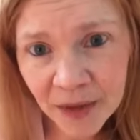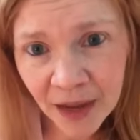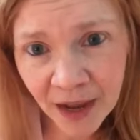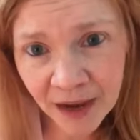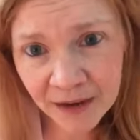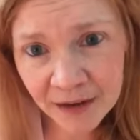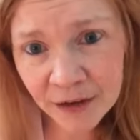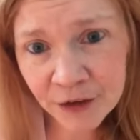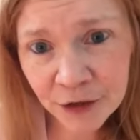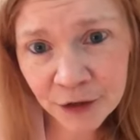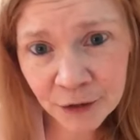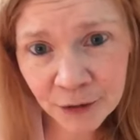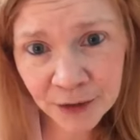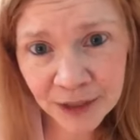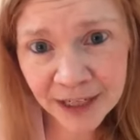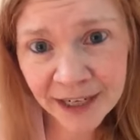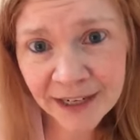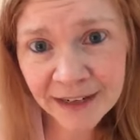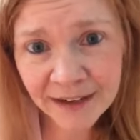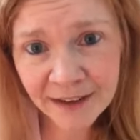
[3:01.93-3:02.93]
Anna, you're
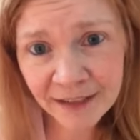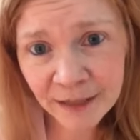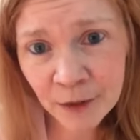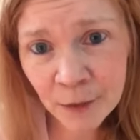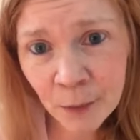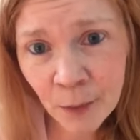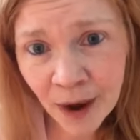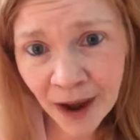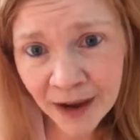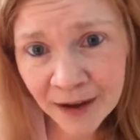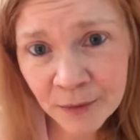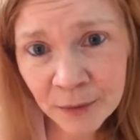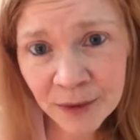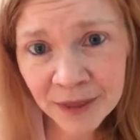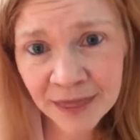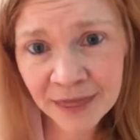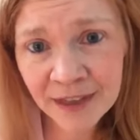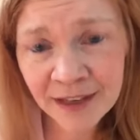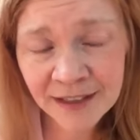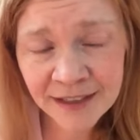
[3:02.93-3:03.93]
leading the way
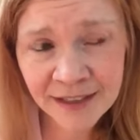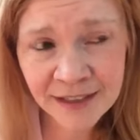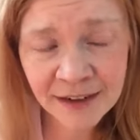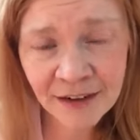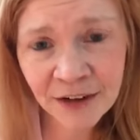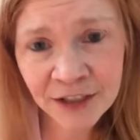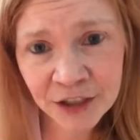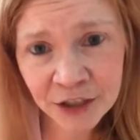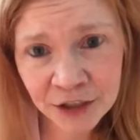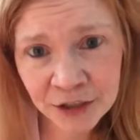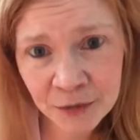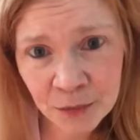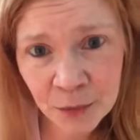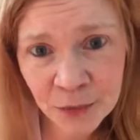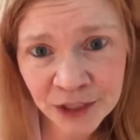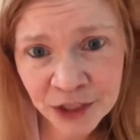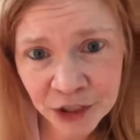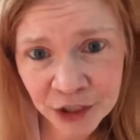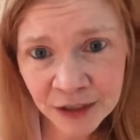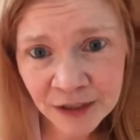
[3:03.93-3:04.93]
with this, and I just
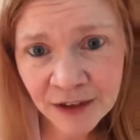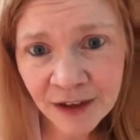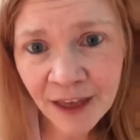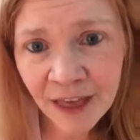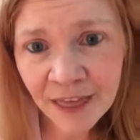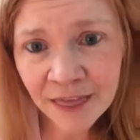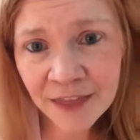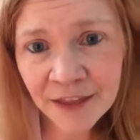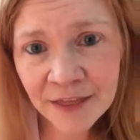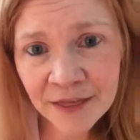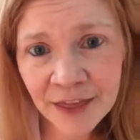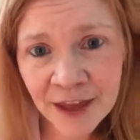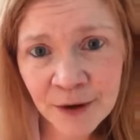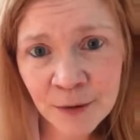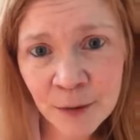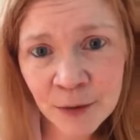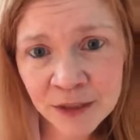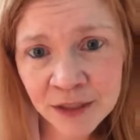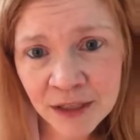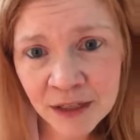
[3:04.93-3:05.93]
wish that
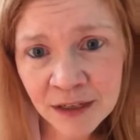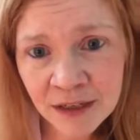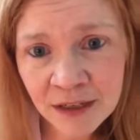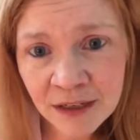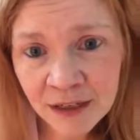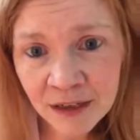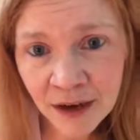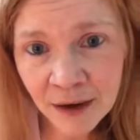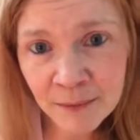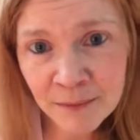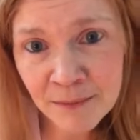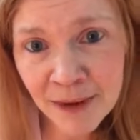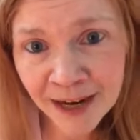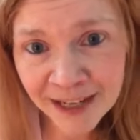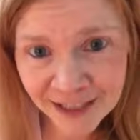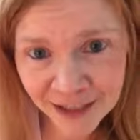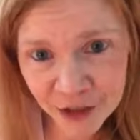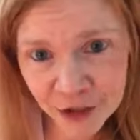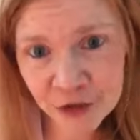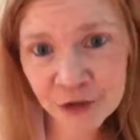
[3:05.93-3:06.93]
there was a
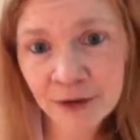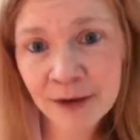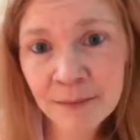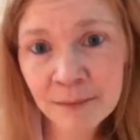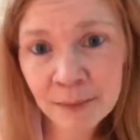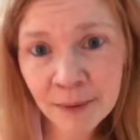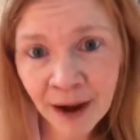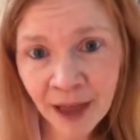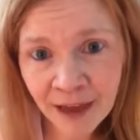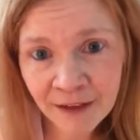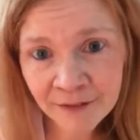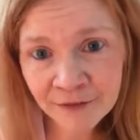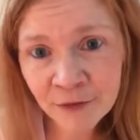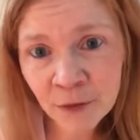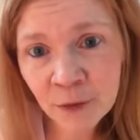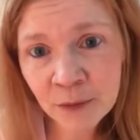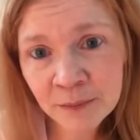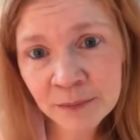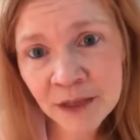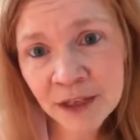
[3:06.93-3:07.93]
mainstream
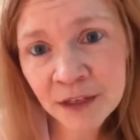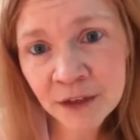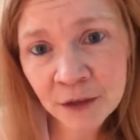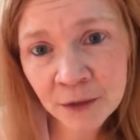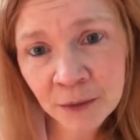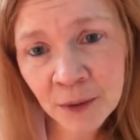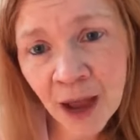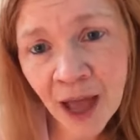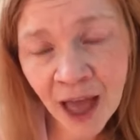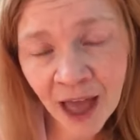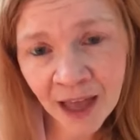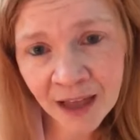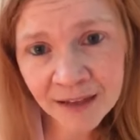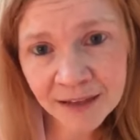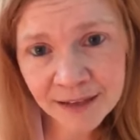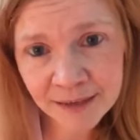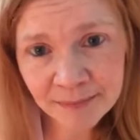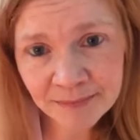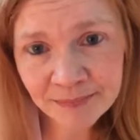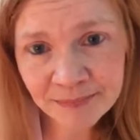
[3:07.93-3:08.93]
platform that you
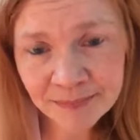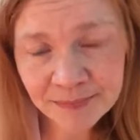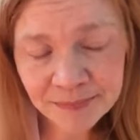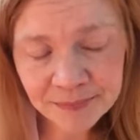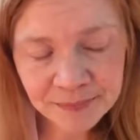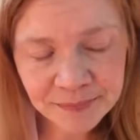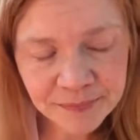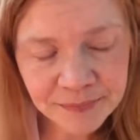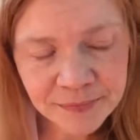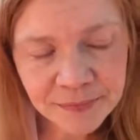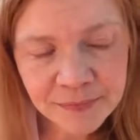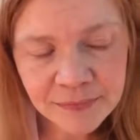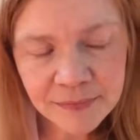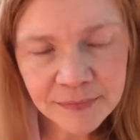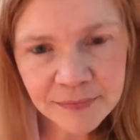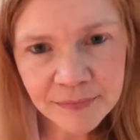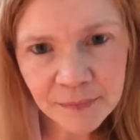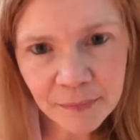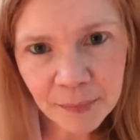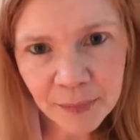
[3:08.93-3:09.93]
had,
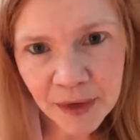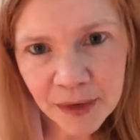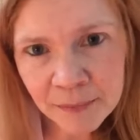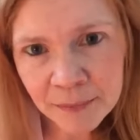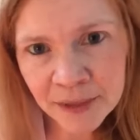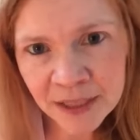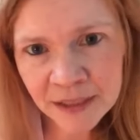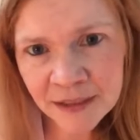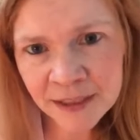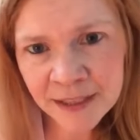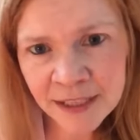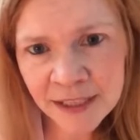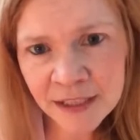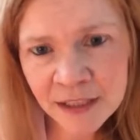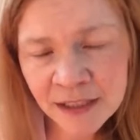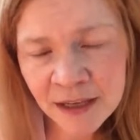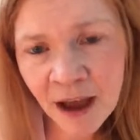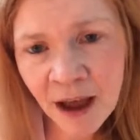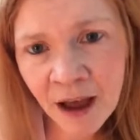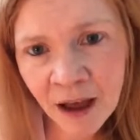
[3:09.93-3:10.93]
because
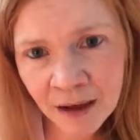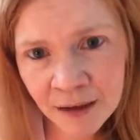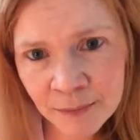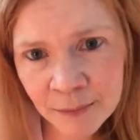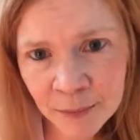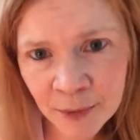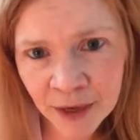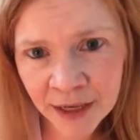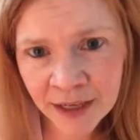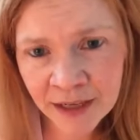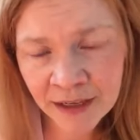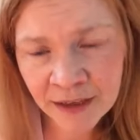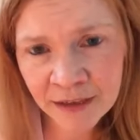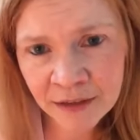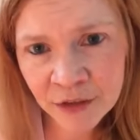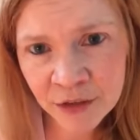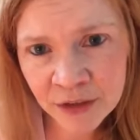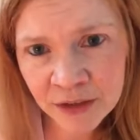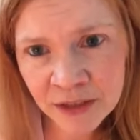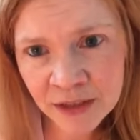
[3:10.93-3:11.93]
it's
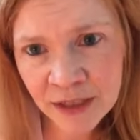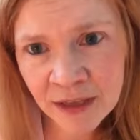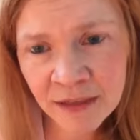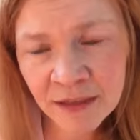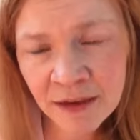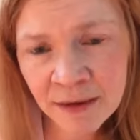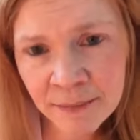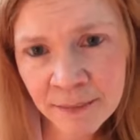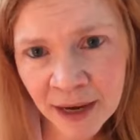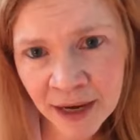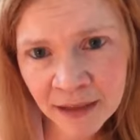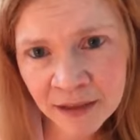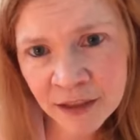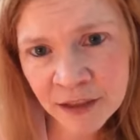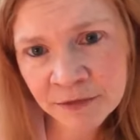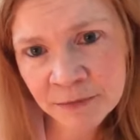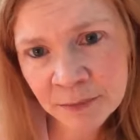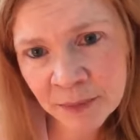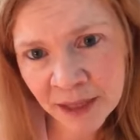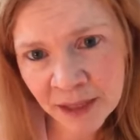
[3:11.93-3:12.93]
heartbreaking to see the amount
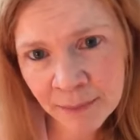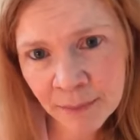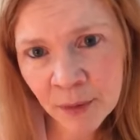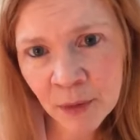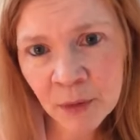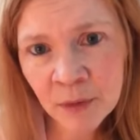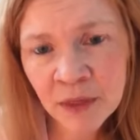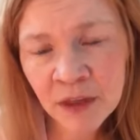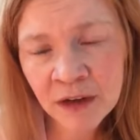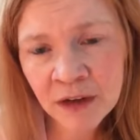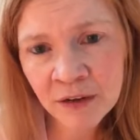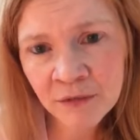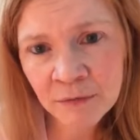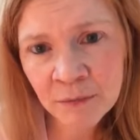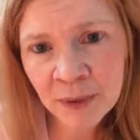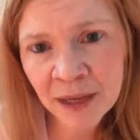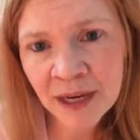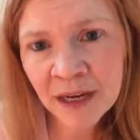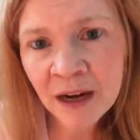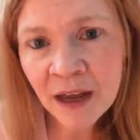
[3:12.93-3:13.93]
of people that have
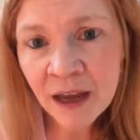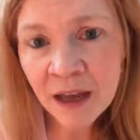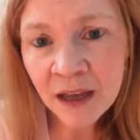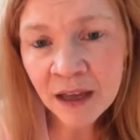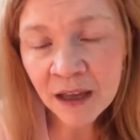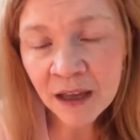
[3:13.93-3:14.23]
been